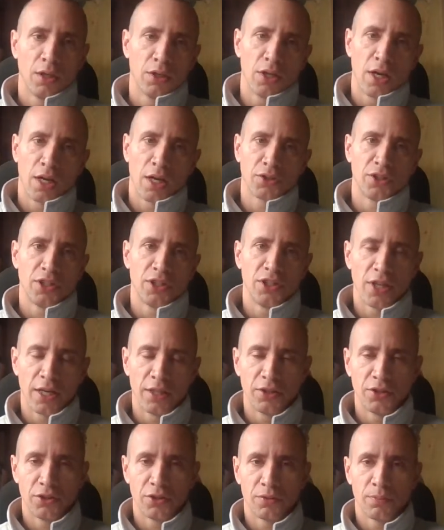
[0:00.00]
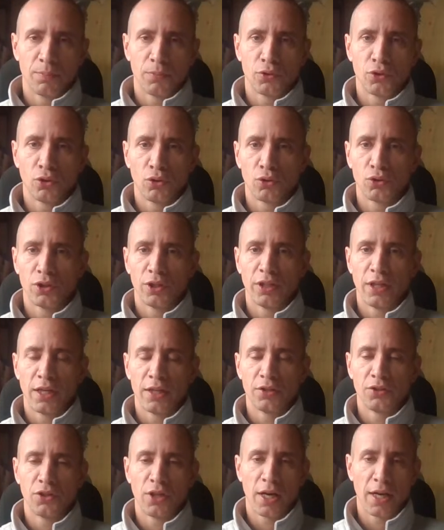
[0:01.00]
young teenagers, mature
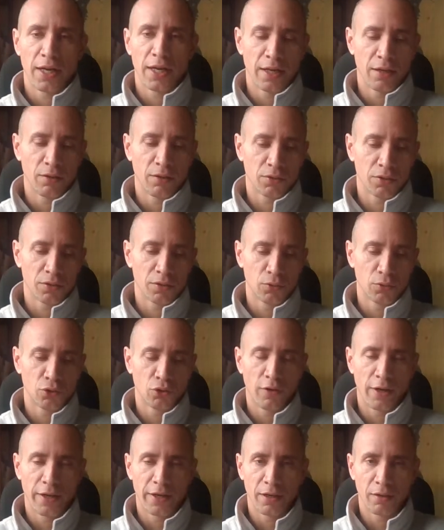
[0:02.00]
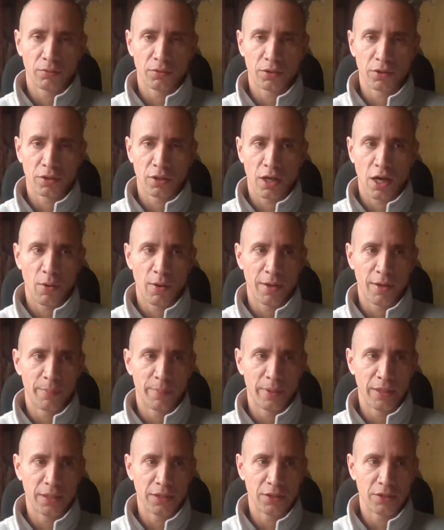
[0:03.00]
teenagers, young adults, mature adults,
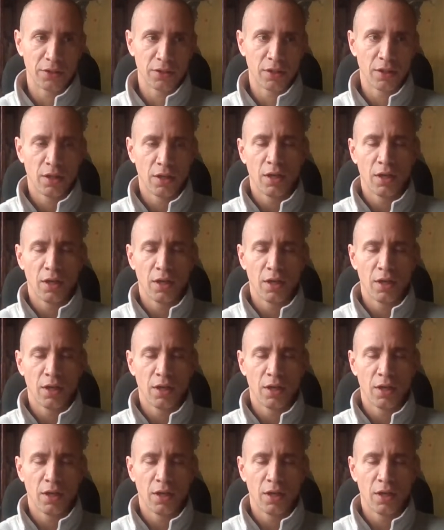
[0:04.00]
OAPs.